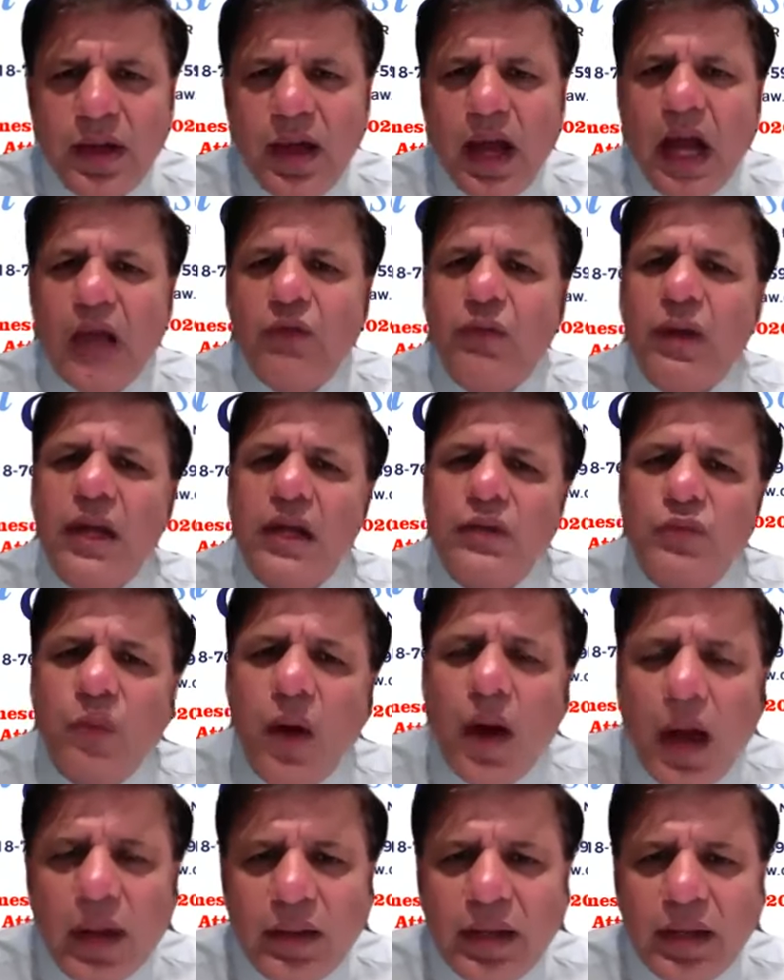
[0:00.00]
as well as for
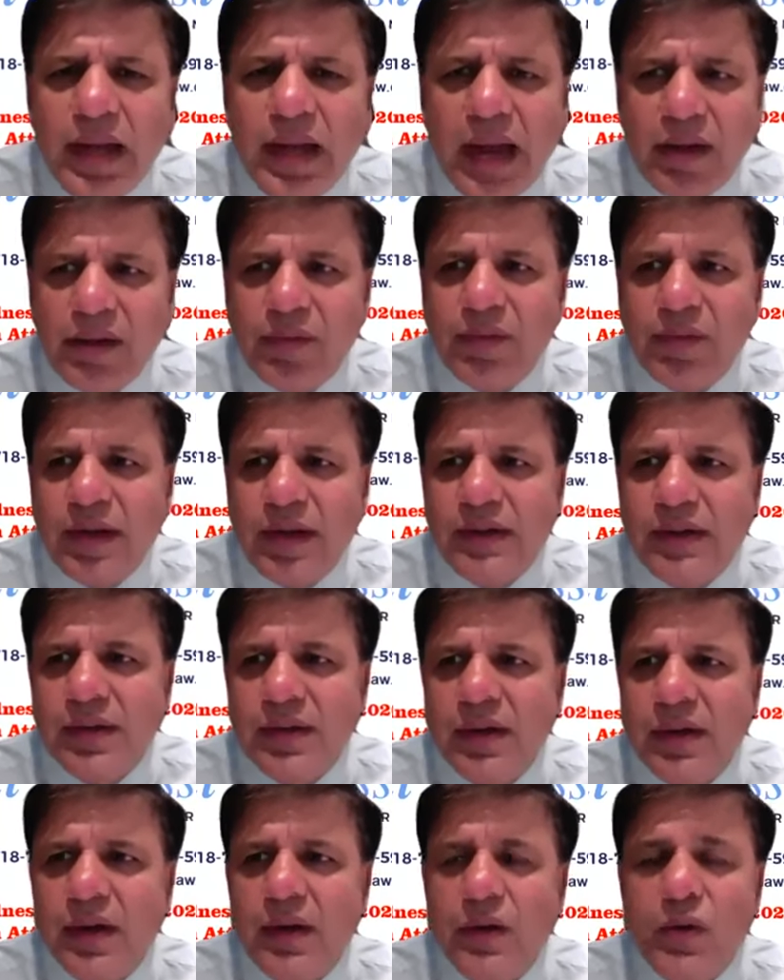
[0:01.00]
other categories.
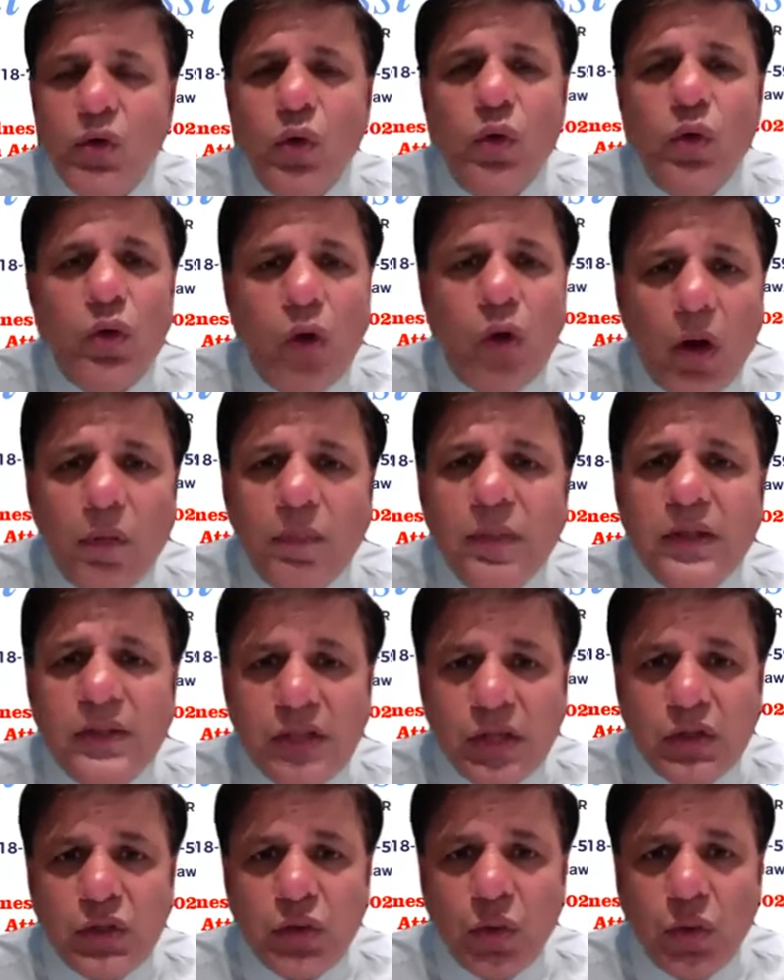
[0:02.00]
Do not miss the
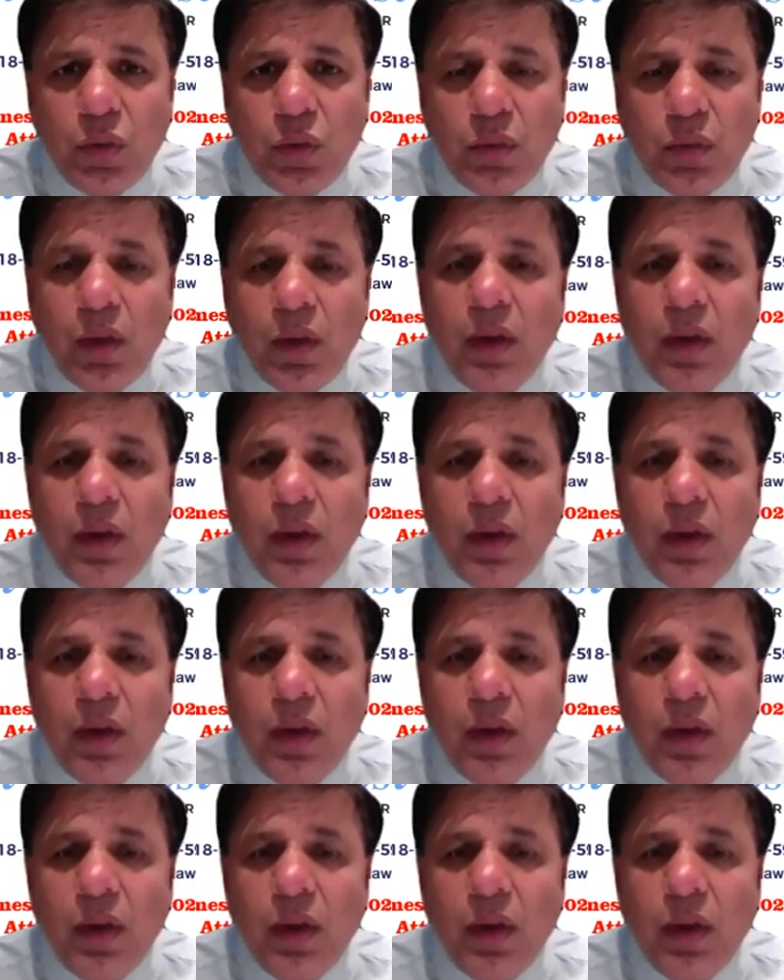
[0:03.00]
show.